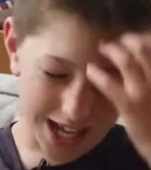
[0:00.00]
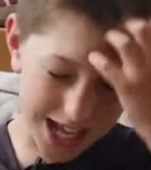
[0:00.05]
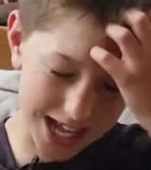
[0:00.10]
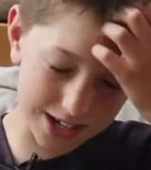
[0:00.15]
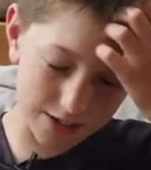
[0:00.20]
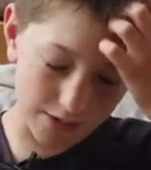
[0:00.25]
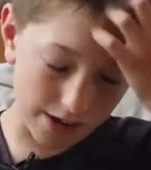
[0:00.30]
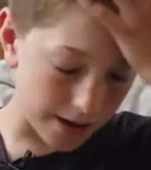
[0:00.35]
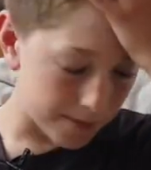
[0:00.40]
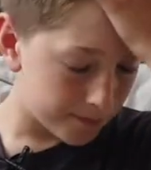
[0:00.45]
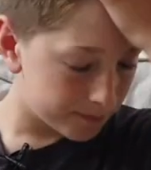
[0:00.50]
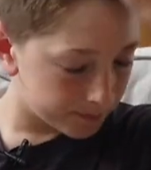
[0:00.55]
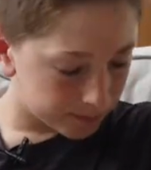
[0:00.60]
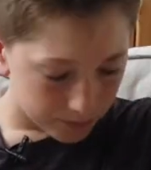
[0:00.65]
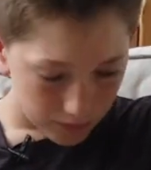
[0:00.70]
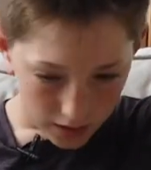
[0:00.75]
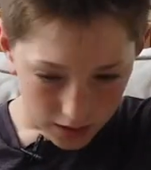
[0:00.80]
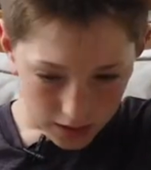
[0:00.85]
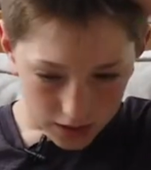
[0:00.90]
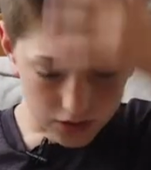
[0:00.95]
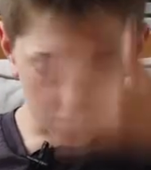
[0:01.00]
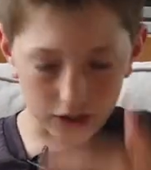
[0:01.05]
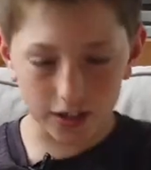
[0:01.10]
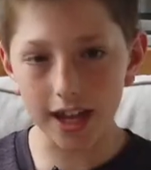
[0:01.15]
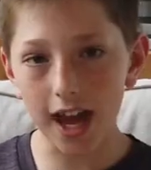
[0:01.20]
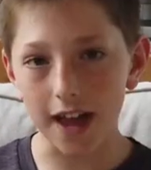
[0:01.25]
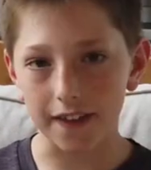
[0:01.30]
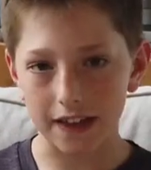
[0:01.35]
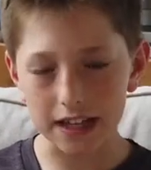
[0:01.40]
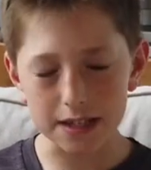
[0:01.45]
Anyway, so
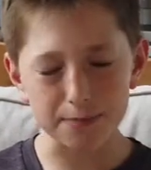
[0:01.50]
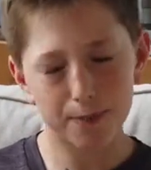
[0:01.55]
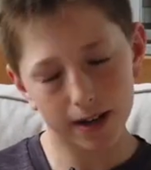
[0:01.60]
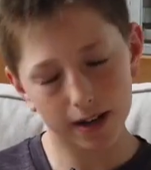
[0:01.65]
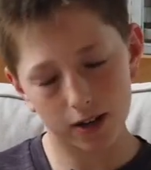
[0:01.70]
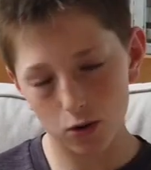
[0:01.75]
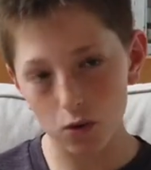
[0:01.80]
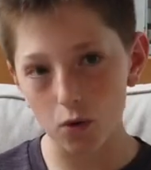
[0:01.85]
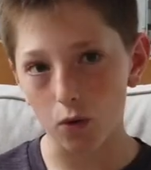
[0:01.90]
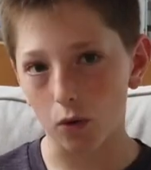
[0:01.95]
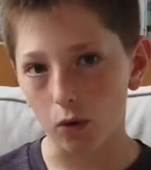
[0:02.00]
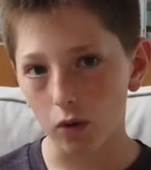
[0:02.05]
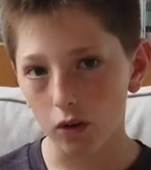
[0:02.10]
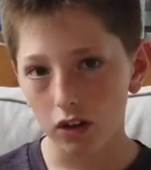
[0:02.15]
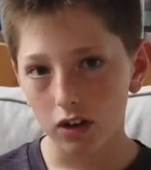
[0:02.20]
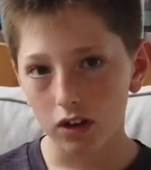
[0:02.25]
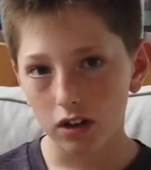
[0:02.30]
yeah, that's pretty cool.